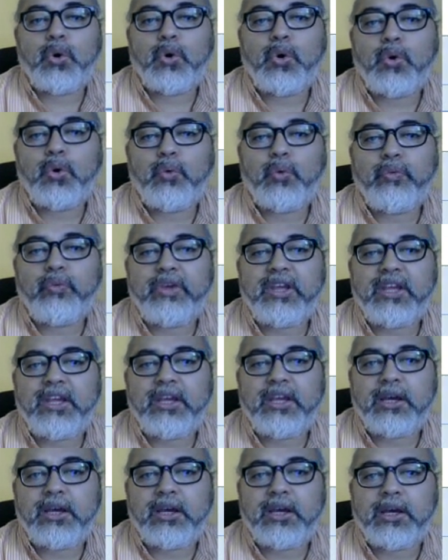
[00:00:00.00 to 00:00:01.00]

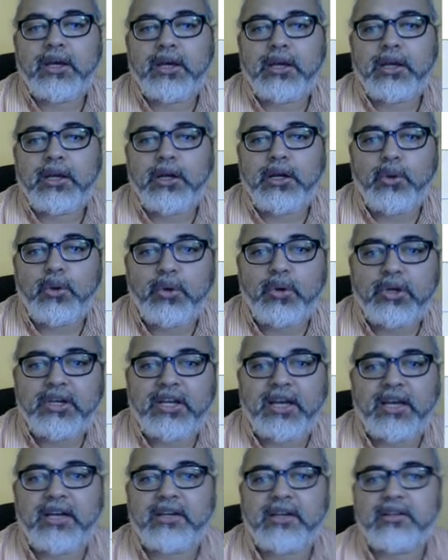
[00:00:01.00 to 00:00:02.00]
we looked
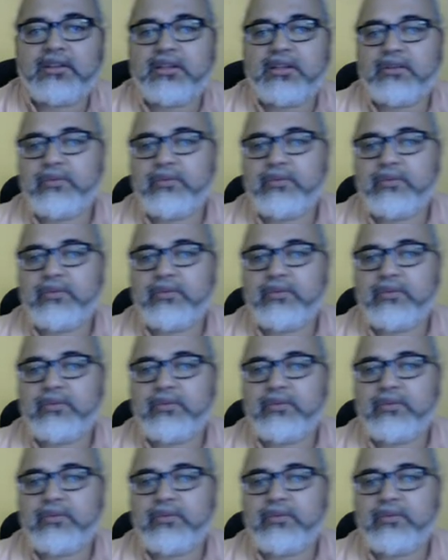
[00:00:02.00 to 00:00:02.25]
at the